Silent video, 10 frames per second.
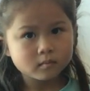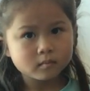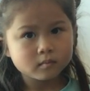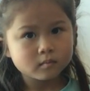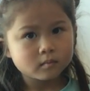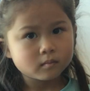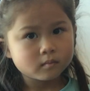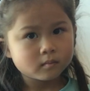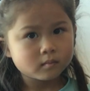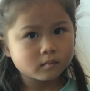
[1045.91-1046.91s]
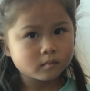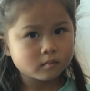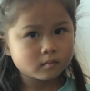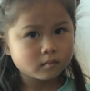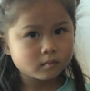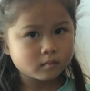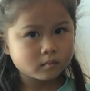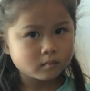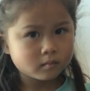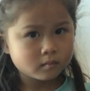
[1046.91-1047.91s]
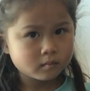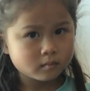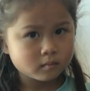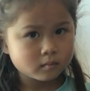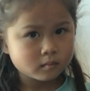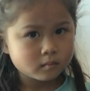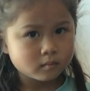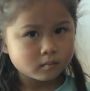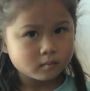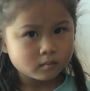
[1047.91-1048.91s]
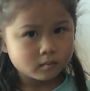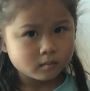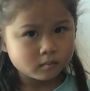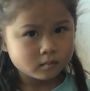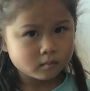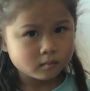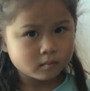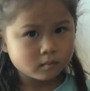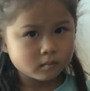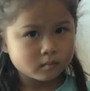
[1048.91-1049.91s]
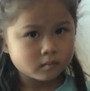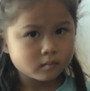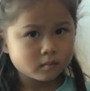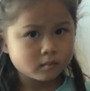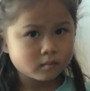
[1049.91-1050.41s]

This person isn't speaking.